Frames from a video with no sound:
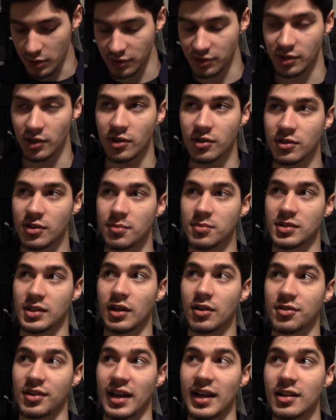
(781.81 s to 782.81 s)
consider
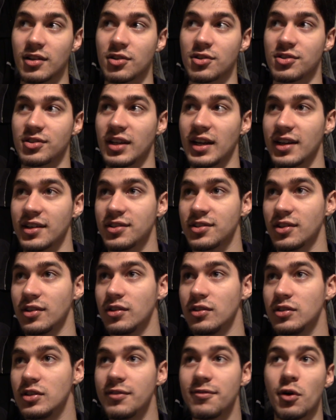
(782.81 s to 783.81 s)
themselves
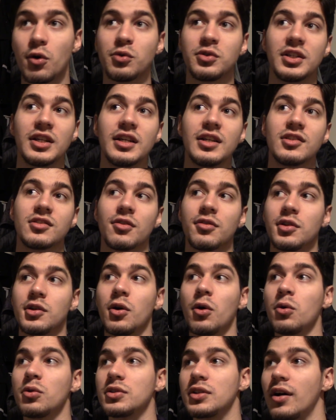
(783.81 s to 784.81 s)
Anglo-Saxon devotees of the
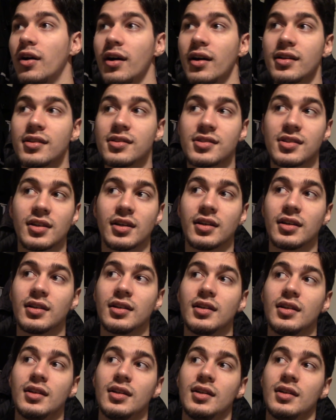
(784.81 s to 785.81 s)
old gods. I
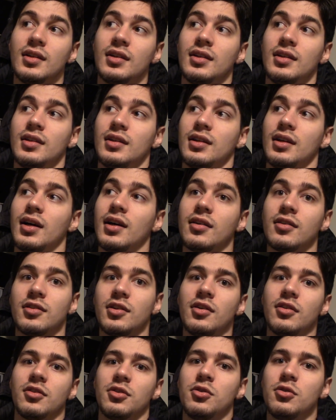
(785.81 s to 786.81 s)
don't
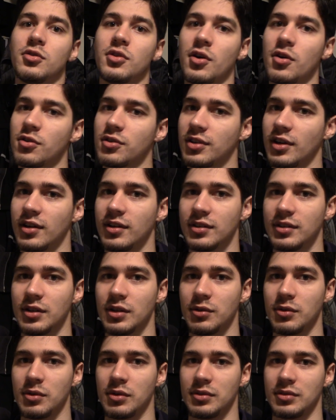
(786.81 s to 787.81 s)
know. Who knows
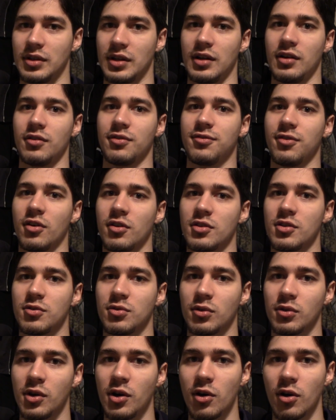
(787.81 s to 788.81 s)
how far this
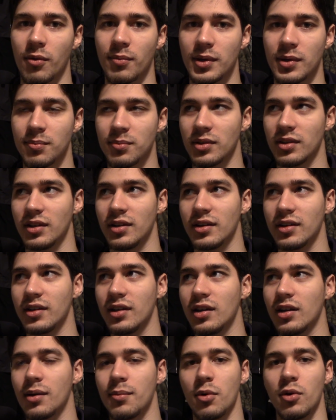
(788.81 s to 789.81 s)
will go? I mean, but then
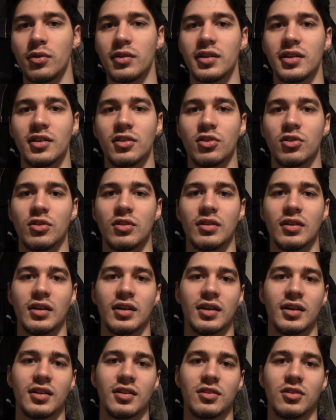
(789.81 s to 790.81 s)
again, I'm only
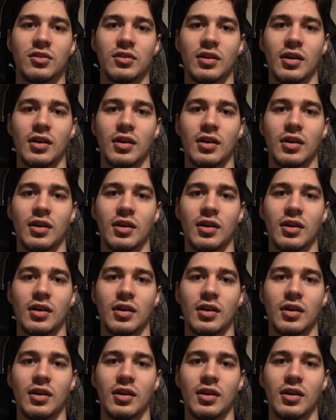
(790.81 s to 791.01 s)
I'm